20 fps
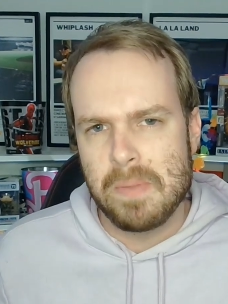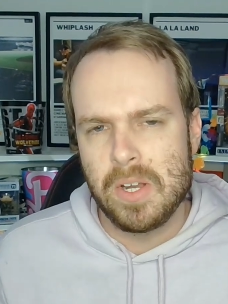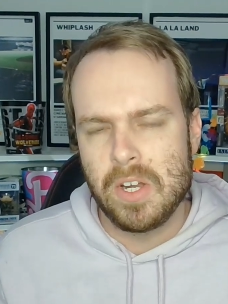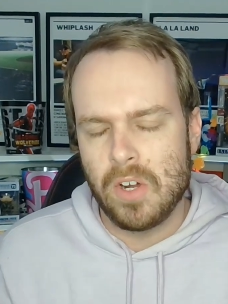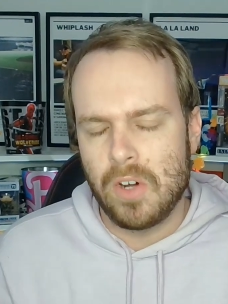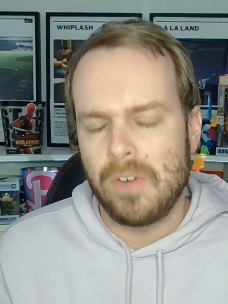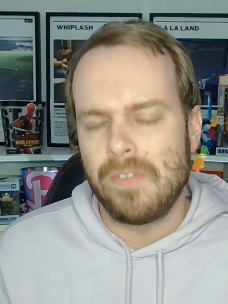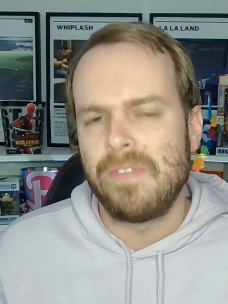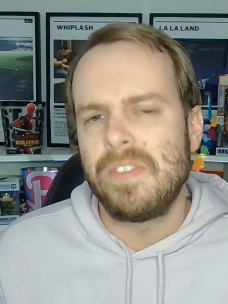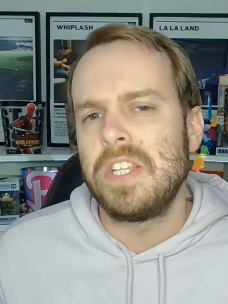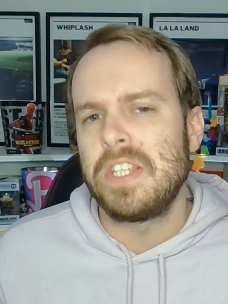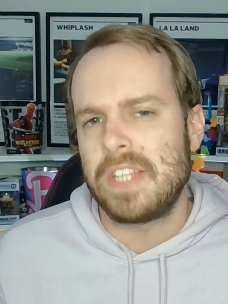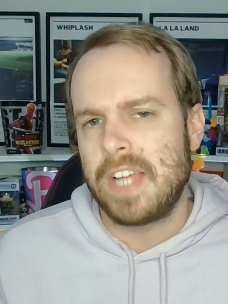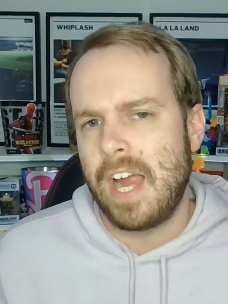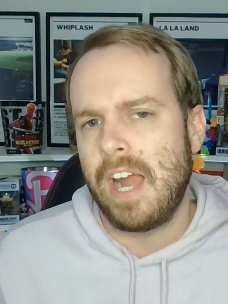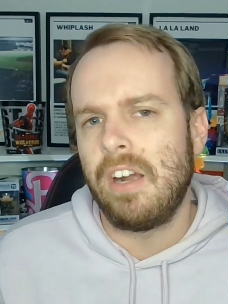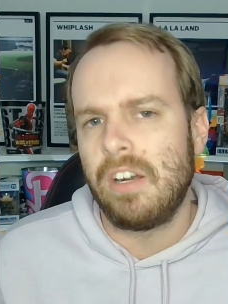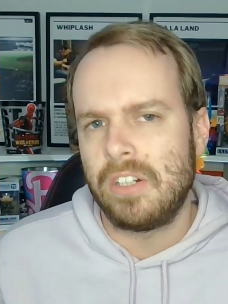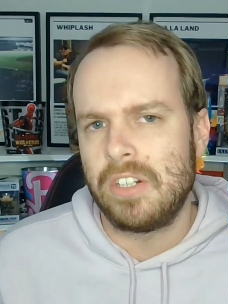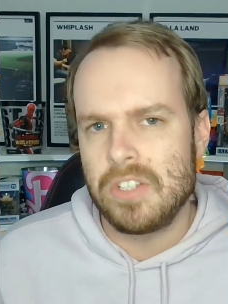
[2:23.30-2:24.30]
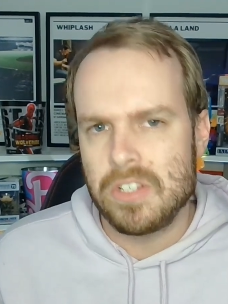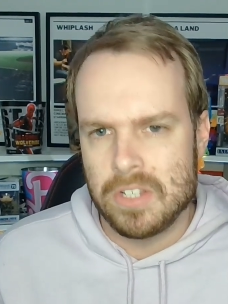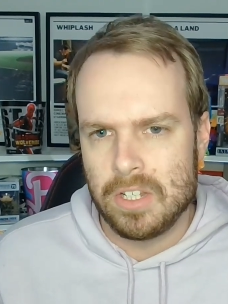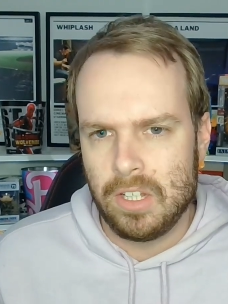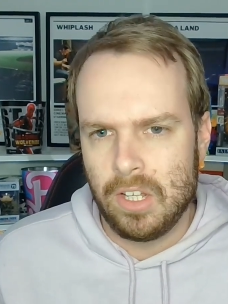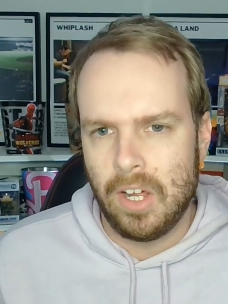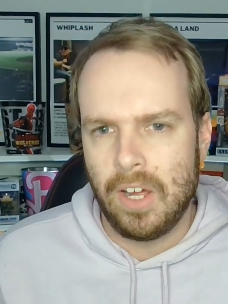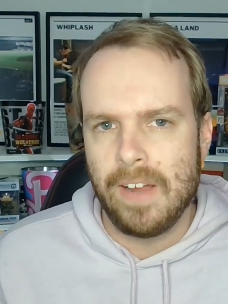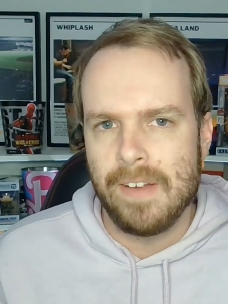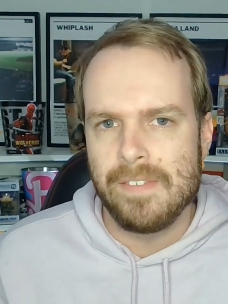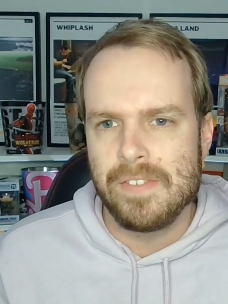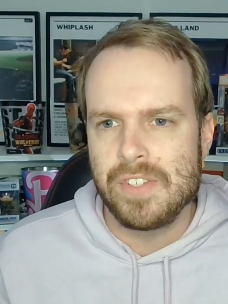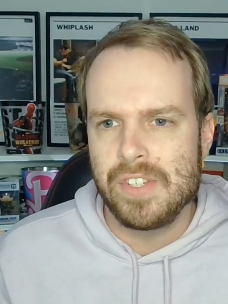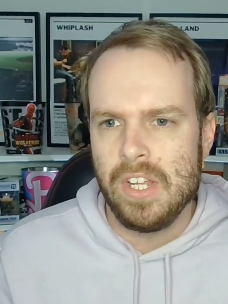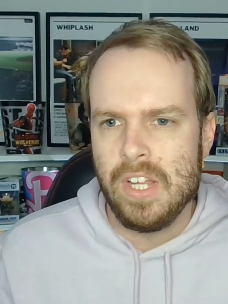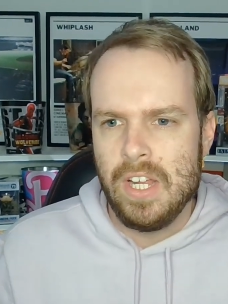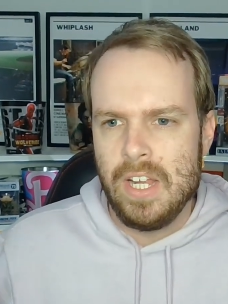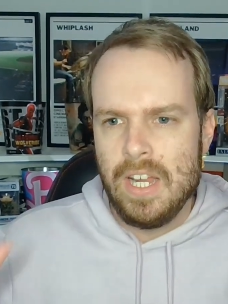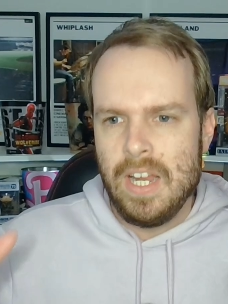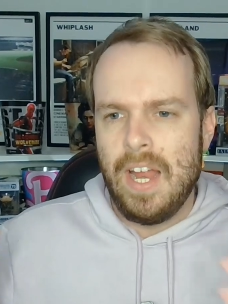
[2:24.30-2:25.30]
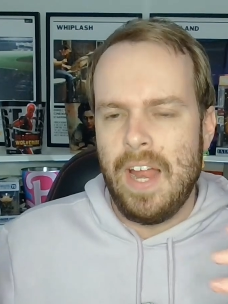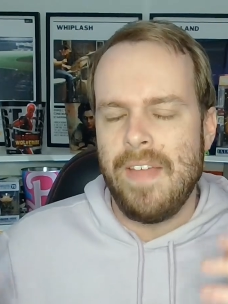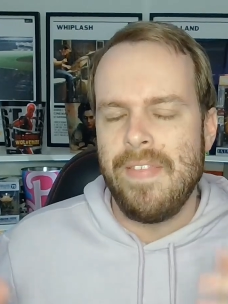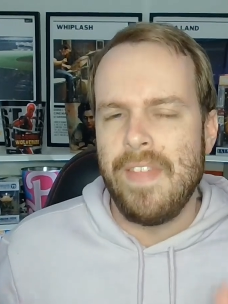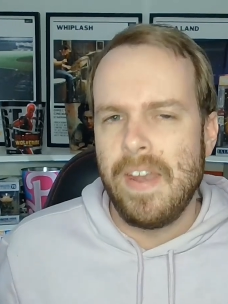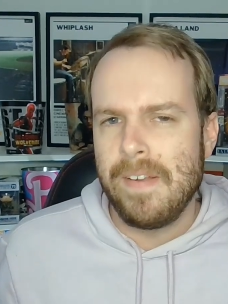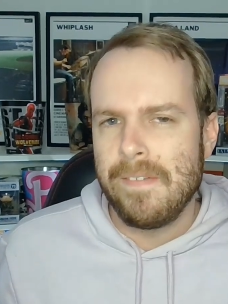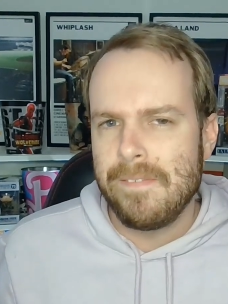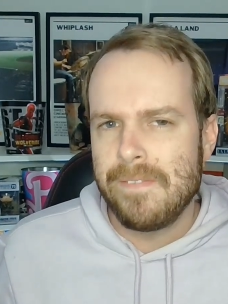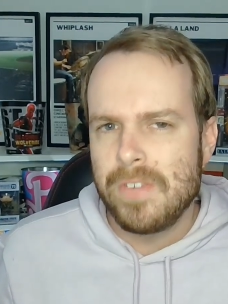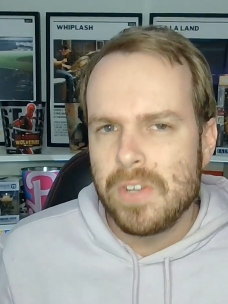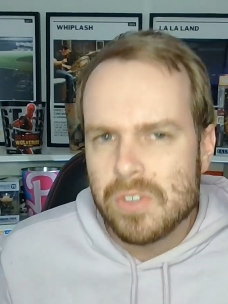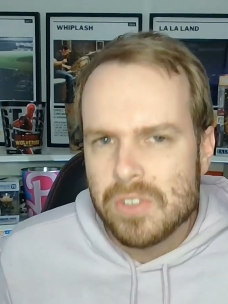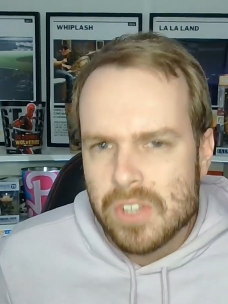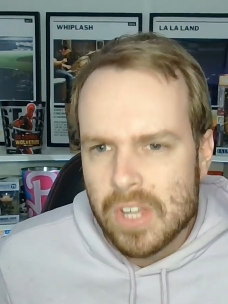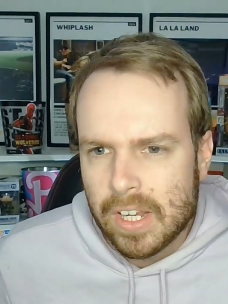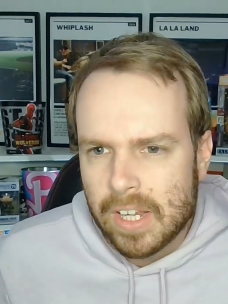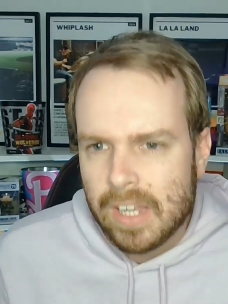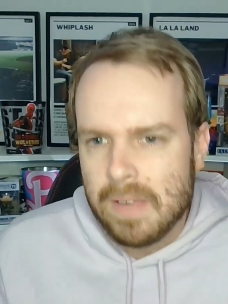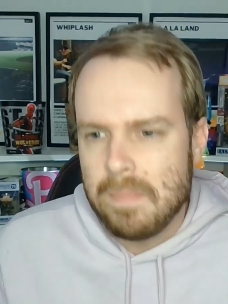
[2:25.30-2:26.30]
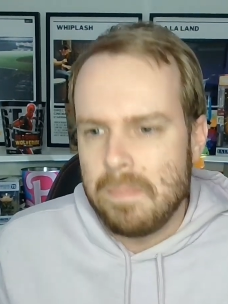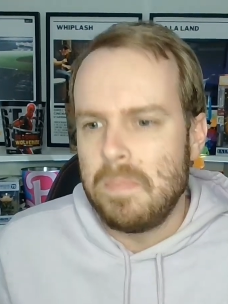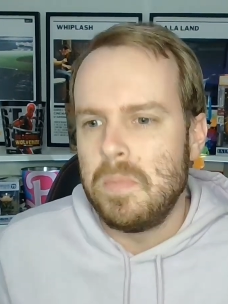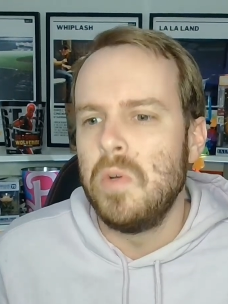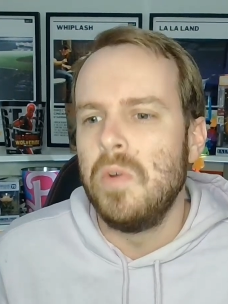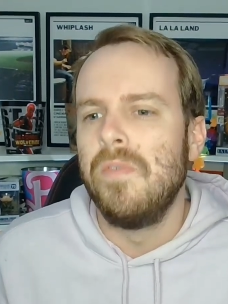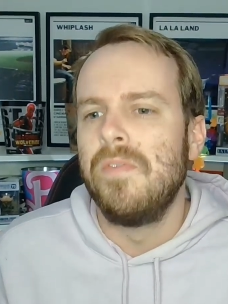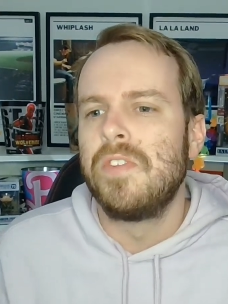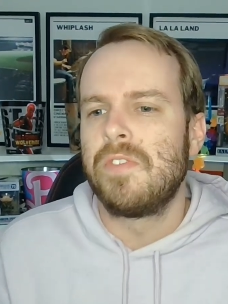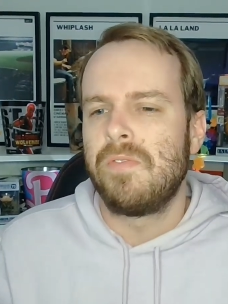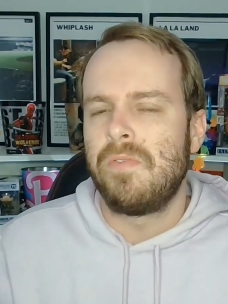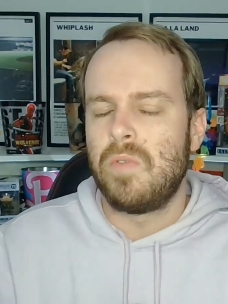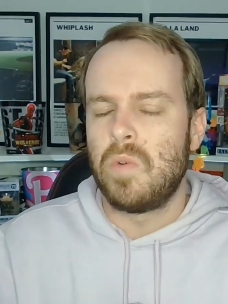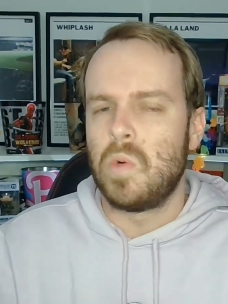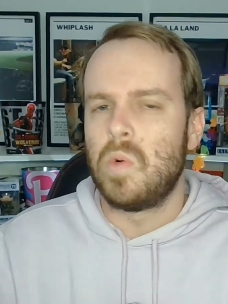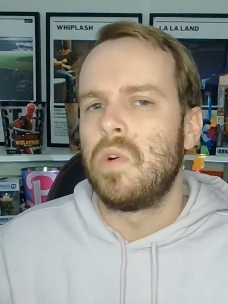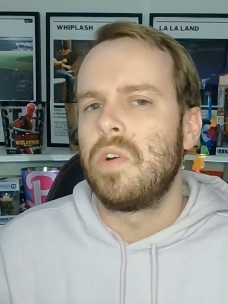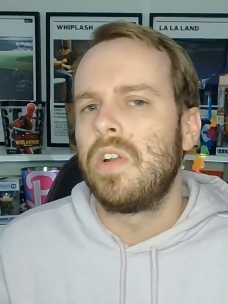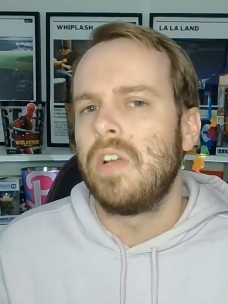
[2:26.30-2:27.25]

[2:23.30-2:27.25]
of these characters' lives, and then it feels like it moves forward.